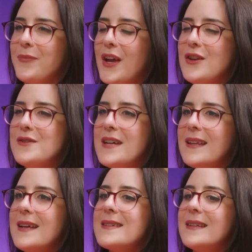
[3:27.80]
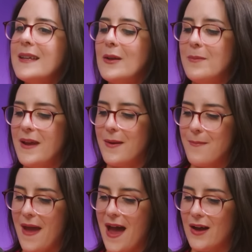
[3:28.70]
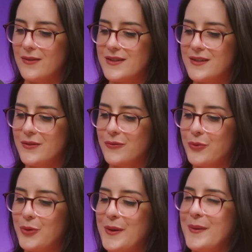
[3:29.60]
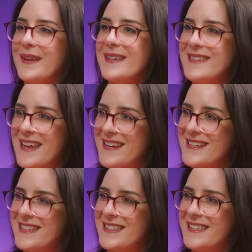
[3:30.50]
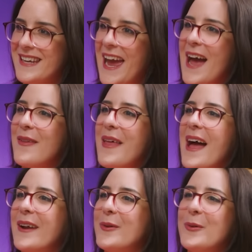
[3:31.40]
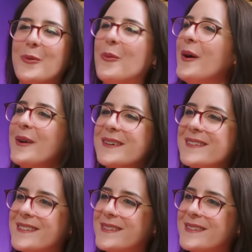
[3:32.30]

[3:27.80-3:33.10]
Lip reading: can you tell us a little bit about royal assent, how that all works?